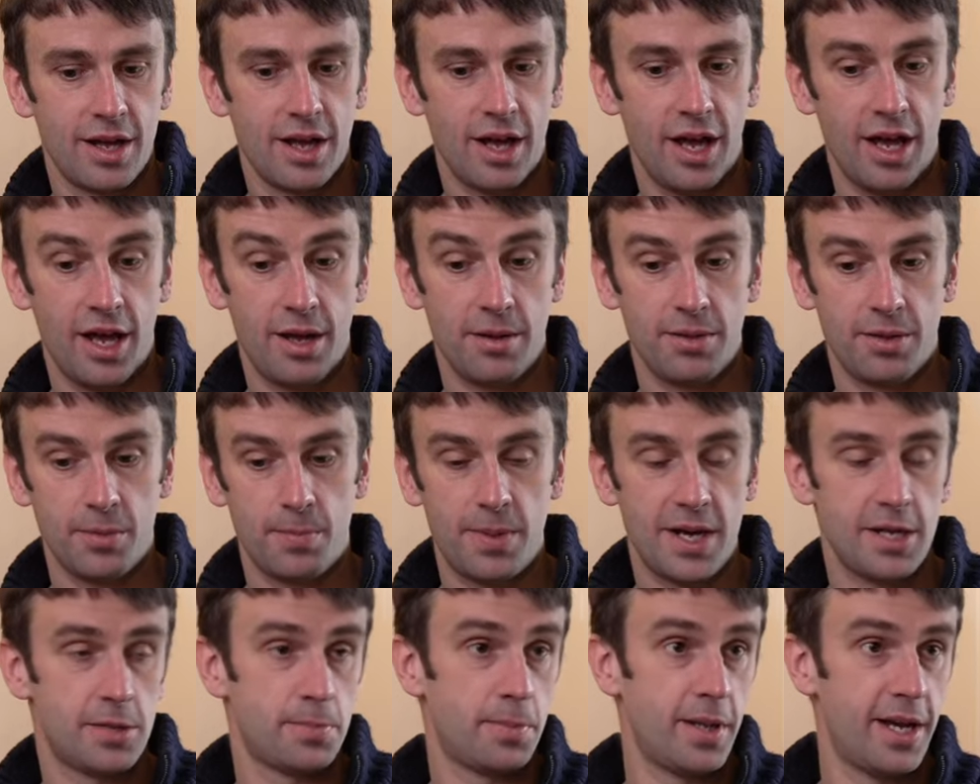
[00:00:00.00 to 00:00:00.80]
The
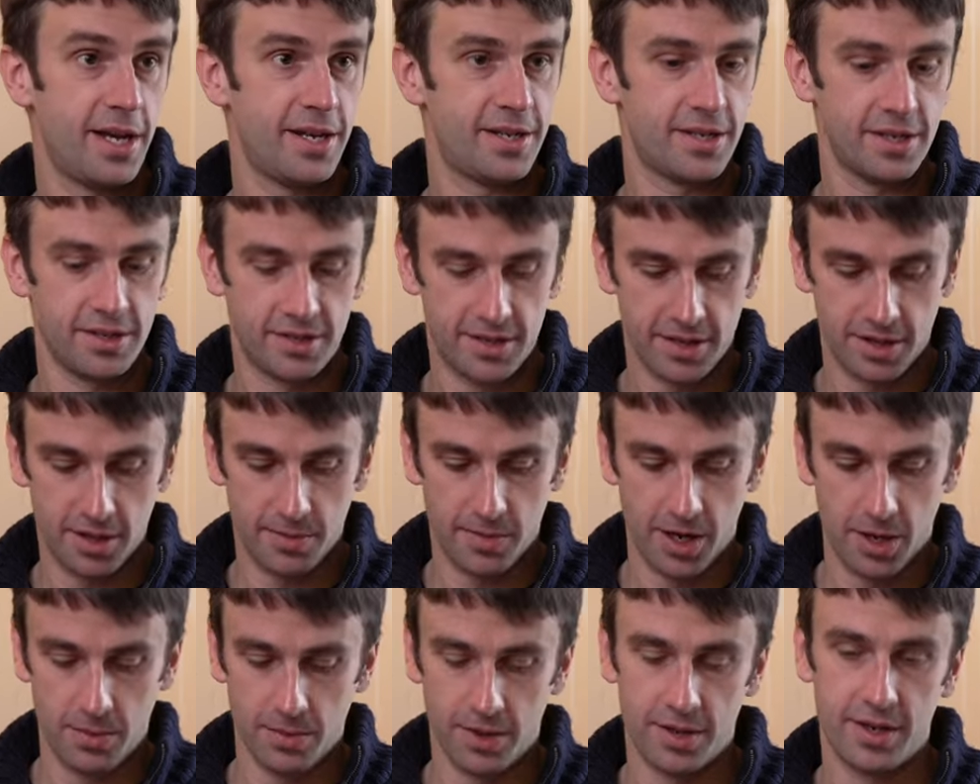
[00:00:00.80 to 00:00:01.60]
best places at the
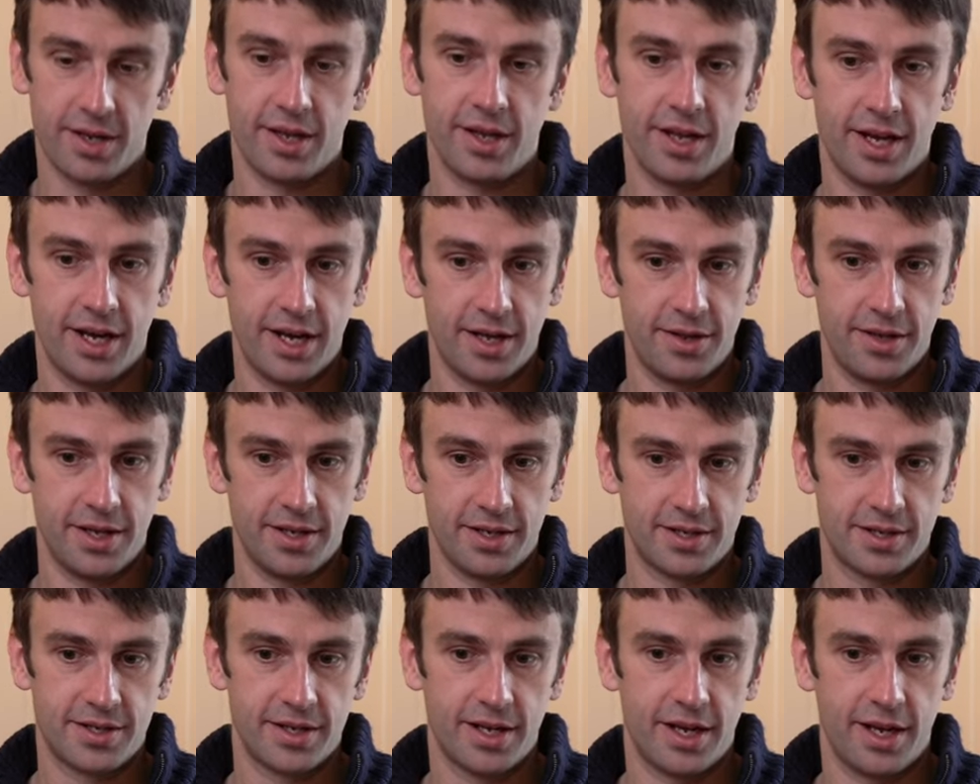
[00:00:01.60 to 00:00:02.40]
moment,
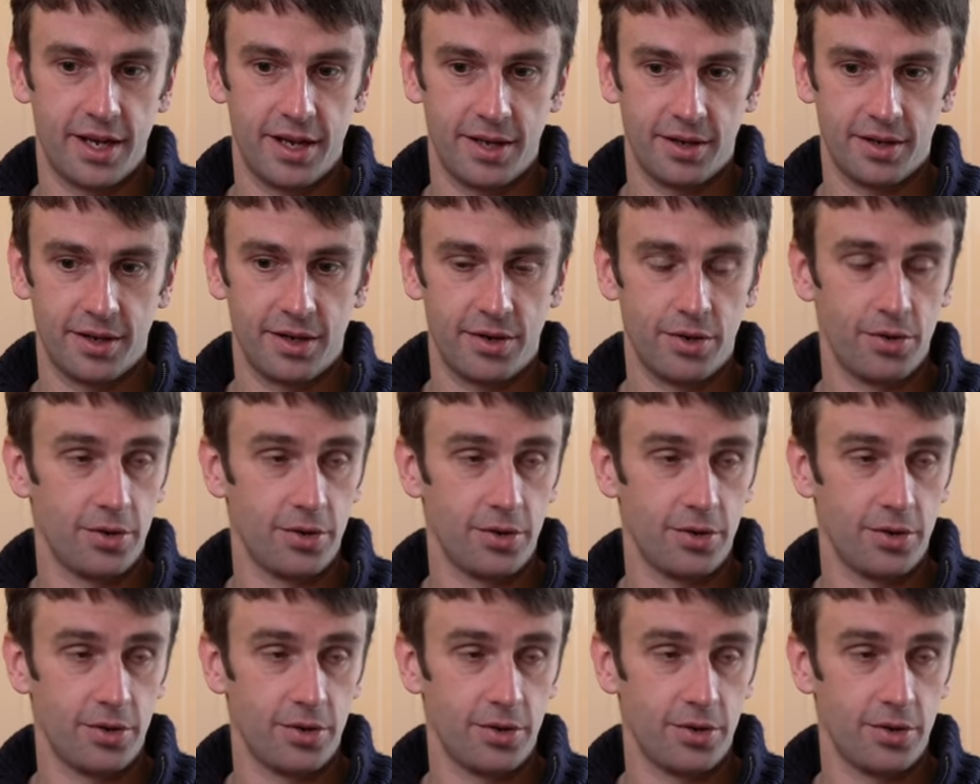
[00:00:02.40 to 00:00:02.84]
there's an